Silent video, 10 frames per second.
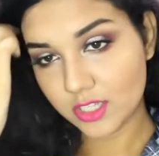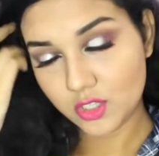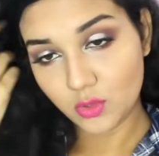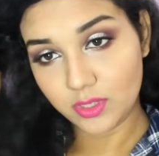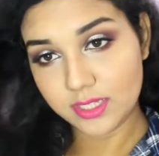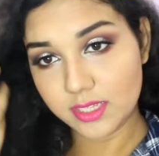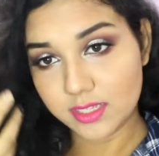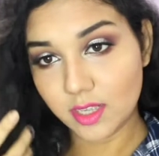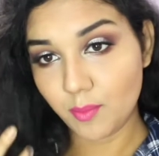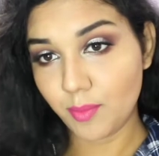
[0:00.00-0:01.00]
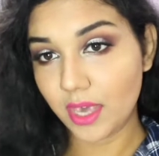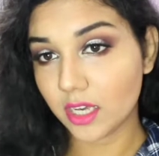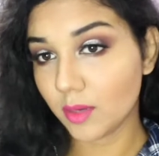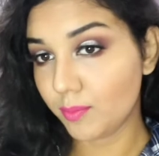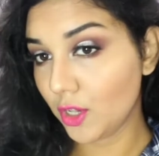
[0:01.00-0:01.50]
so this is the
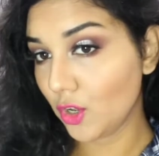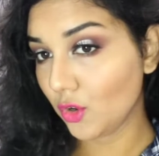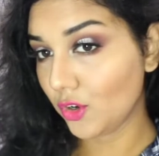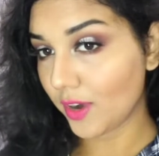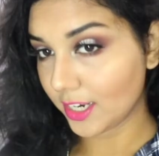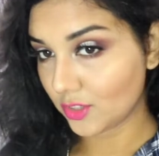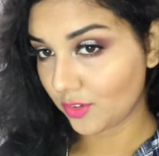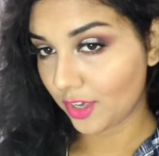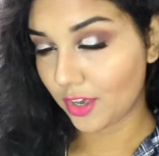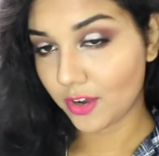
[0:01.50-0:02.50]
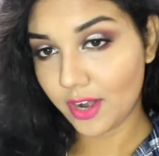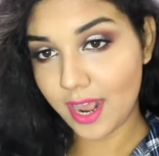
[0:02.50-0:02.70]
makeup look right over here,